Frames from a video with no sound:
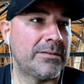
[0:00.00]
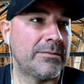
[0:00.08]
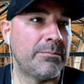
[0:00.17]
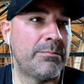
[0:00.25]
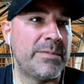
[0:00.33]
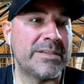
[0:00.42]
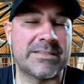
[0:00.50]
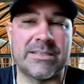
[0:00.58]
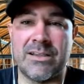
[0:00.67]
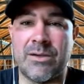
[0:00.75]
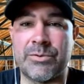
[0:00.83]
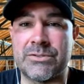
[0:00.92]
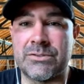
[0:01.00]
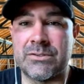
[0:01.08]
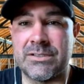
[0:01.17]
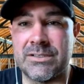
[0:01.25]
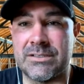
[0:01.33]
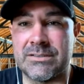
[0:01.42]
missed the
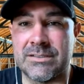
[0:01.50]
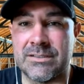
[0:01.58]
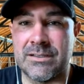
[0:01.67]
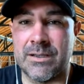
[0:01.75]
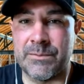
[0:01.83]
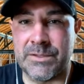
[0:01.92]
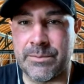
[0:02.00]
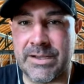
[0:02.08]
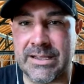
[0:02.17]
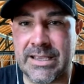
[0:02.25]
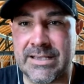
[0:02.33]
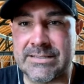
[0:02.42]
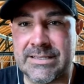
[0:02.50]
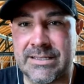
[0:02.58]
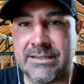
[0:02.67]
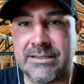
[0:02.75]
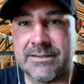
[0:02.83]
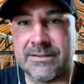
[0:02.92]
opportunity to empty my gas
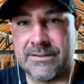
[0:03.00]
tank,